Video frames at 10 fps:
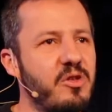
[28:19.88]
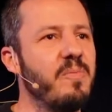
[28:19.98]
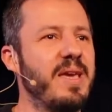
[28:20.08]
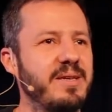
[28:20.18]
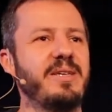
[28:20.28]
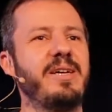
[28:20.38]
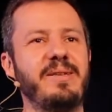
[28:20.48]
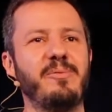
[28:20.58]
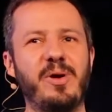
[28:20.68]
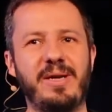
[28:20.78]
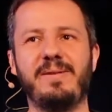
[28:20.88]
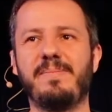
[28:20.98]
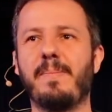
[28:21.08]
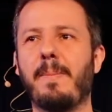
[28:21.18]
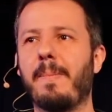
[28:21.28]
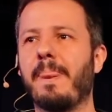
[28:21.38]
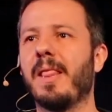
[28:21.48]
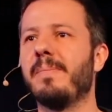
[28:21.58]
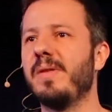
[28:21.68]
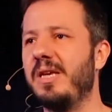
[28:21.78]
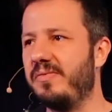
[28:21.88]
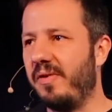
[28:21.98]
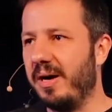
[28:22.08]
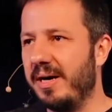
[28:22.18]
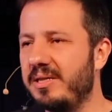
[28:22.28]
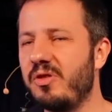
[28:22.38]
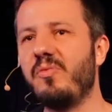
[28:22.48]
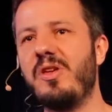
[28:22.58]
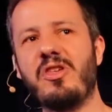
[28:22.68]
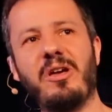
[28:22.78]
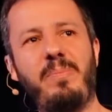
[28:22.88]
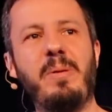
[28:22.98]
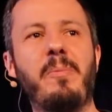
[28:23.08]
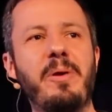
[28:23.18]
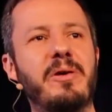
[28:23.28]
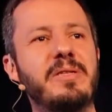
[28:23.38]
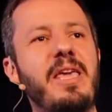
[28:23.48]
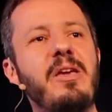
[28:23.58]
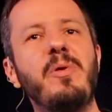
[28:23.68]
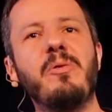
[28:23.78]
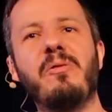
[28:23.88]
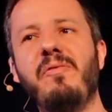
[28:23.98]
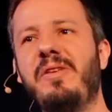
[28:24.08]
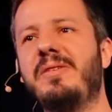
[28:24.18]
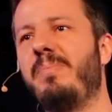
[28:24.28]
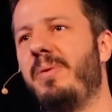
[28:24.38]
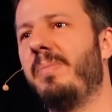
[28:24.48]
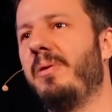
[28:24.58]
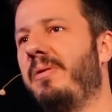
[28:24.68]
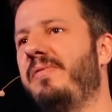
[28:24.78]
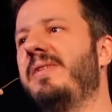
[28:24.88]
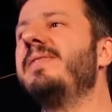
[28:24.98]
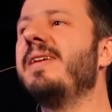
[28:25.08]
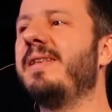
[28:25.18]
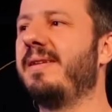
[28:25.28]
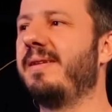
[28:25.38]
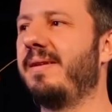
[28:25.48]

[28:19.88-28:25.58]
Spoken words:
It's to make us one. It's for us to reach out to people because he will convince the people of the sin.